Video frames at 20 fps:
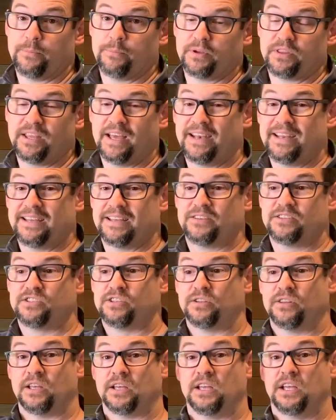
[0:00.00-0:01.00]
Put that
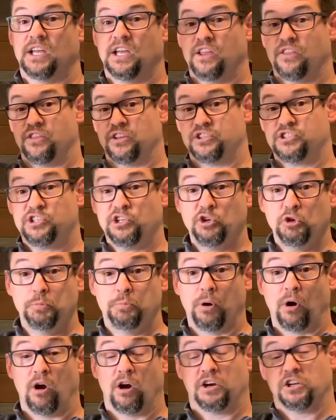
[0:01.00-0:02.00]
into the two
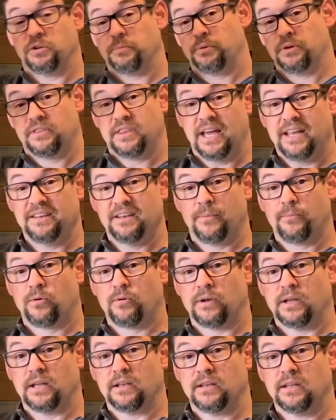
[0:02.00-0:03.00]
part. You put that number
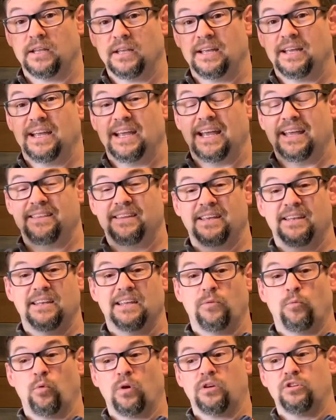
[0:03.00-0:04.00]
in. And then
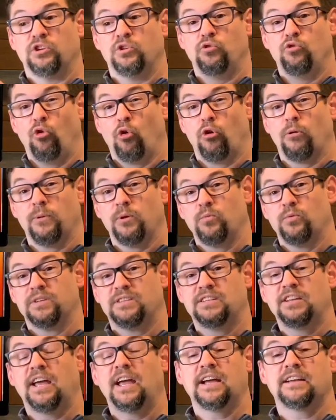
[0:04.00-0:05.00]
where you normally would
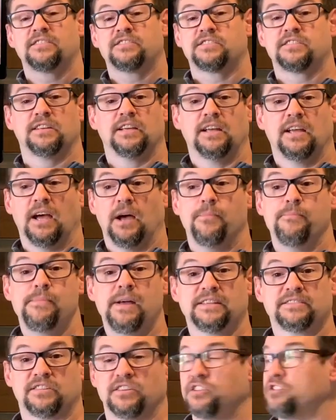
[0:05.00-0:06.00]
text a
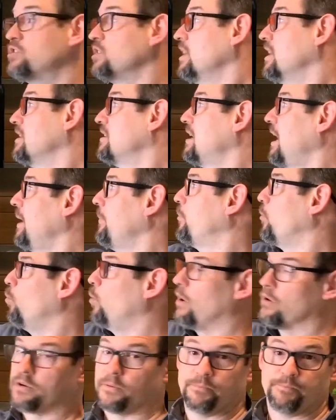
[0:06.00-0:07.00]
message, type
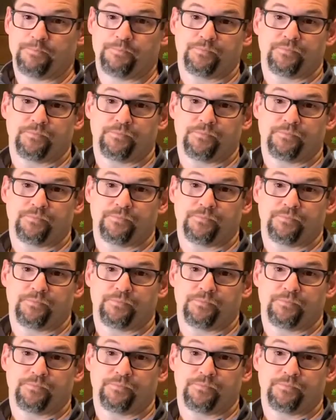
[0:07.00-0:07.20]
welcome.